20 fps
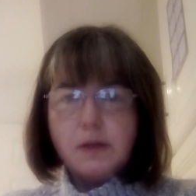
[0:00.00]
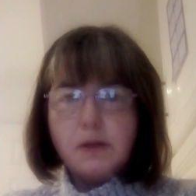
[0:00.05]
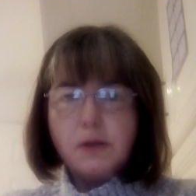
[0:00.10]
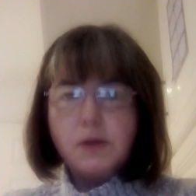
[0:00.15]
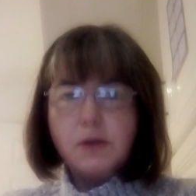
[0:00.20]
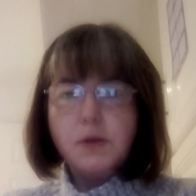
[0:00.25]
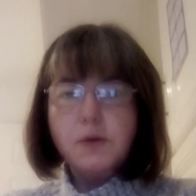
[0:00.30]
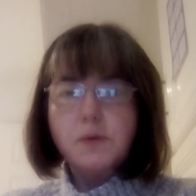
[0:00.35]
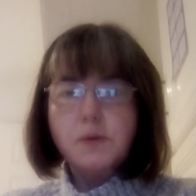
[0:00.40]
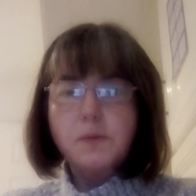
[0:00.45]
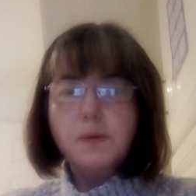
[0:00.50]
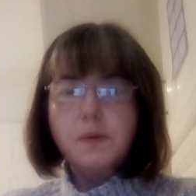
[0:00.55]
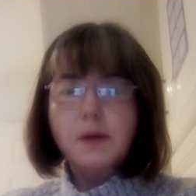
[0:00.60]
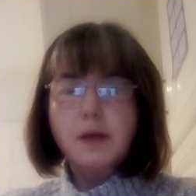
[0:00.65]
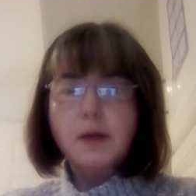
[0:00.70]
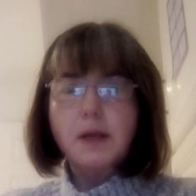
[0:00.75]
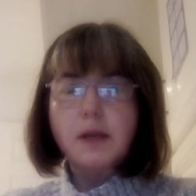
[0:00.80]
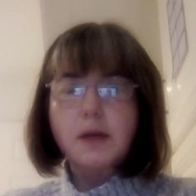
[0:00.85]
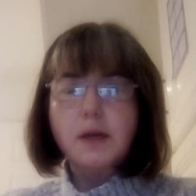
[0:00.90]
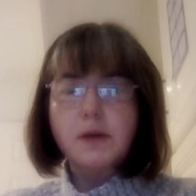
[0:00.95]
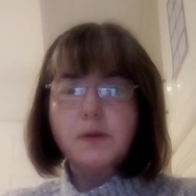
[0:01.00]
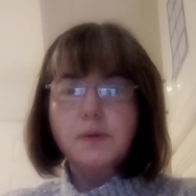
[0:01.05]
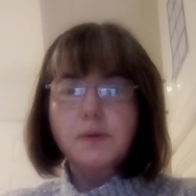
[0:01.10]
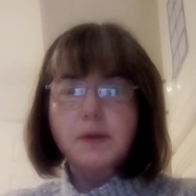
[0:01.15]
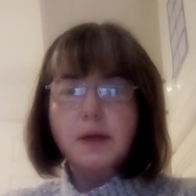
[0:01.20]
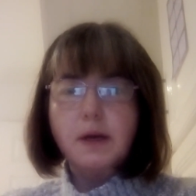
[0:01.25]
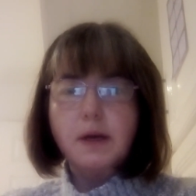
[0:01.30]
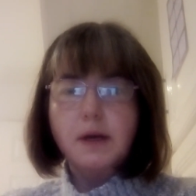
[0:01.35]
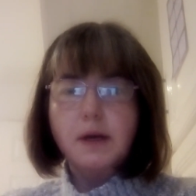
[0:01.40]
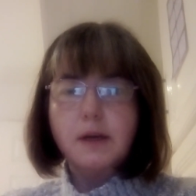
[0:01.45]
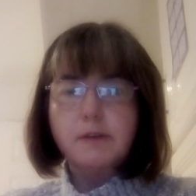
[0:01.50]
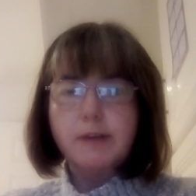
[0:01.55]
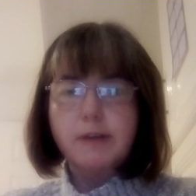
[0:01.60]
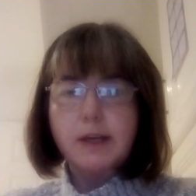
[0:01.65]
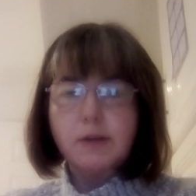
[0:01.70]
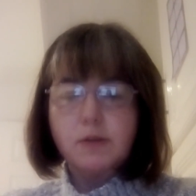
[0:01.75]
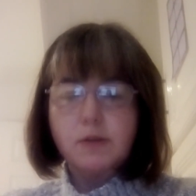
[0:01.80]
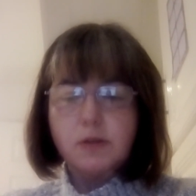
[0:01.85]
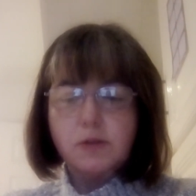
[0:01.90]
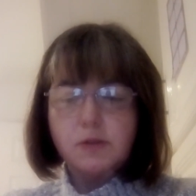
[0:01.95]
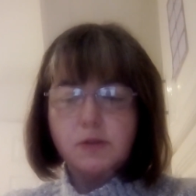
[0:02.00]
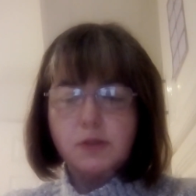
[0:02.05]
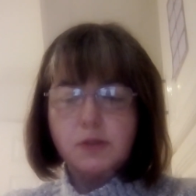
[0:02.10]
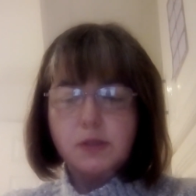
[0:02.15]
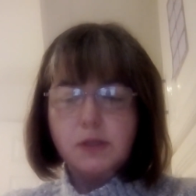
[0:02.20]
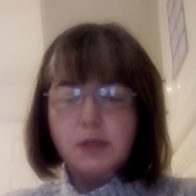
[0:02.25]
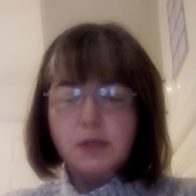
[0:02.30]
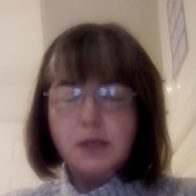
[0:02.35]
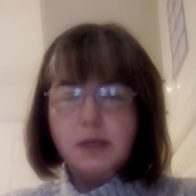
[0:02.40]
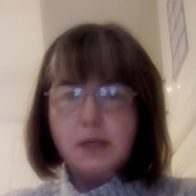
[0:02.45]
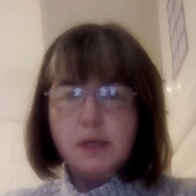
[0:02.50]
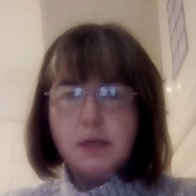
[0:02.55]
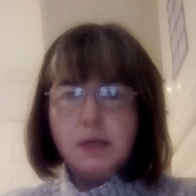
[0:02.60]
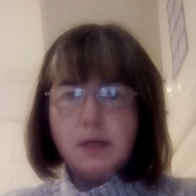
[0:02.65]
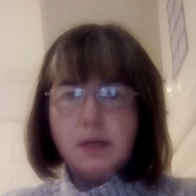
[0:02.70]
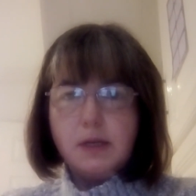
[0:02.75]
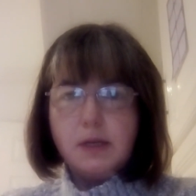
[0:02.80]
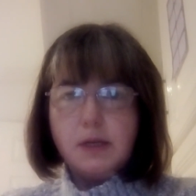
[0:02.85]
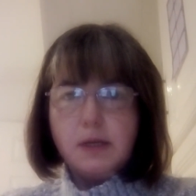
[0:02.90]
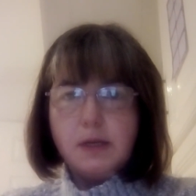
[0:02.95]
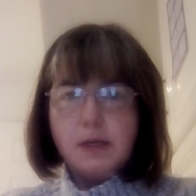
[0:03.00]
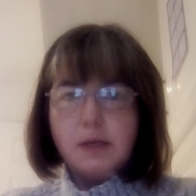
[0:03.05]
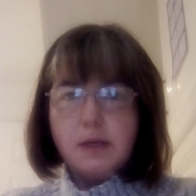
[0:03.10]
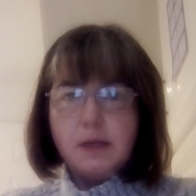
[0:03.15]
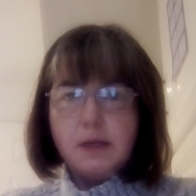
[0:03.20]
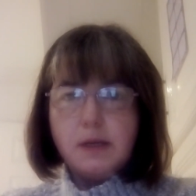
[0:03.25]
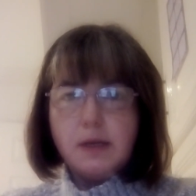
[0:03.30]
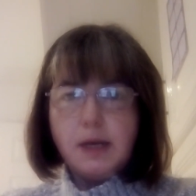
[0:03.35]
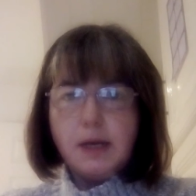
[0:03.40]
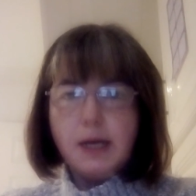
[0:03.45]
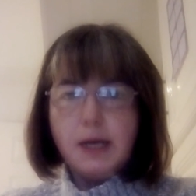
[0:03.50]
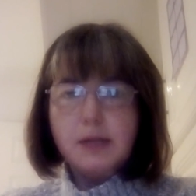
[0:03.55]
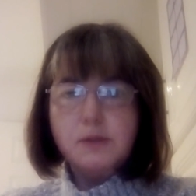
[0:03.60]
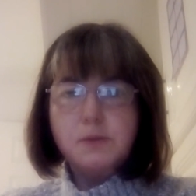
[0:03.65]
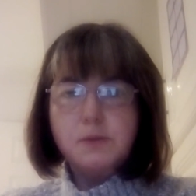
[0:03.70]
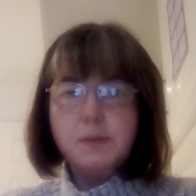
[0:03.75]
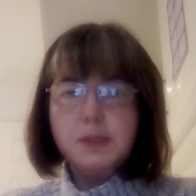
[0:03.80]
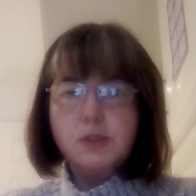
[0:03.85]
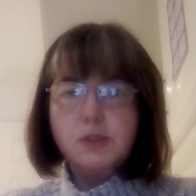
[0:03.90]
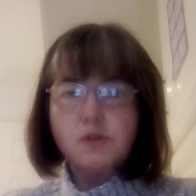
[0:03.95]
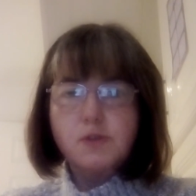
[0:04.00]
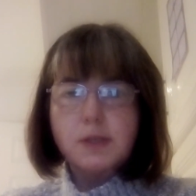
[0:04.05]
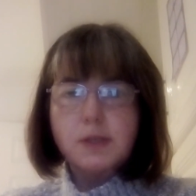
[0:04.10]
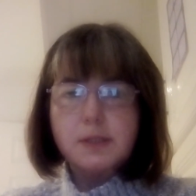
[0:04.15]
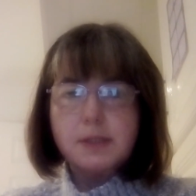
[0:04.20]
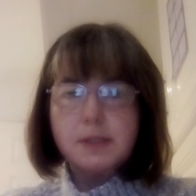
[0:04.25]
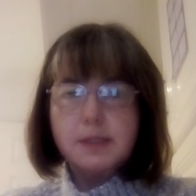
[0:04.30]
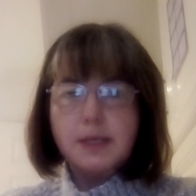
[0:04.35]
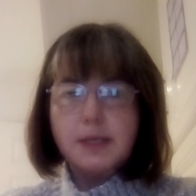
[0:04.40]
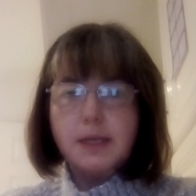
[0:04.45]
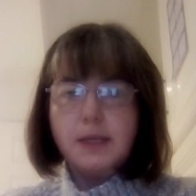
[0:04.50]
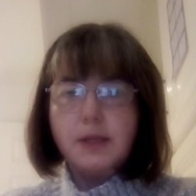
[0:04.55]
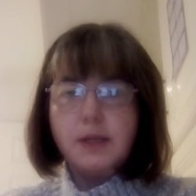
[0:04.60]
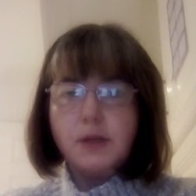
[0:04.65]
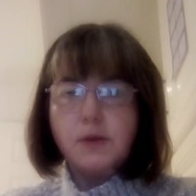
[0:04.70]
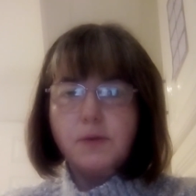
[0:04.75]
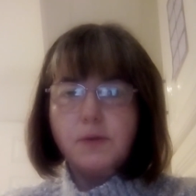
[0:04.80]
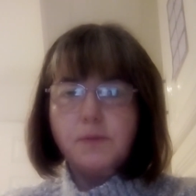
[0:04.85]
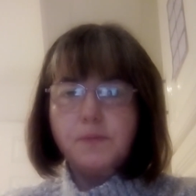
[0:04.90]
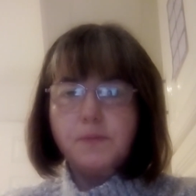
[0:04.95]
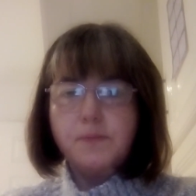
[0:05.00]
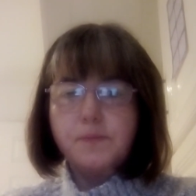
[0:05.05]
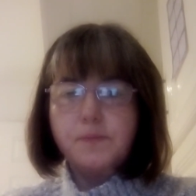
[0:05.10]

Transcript: You alone are our God, and we trust in you.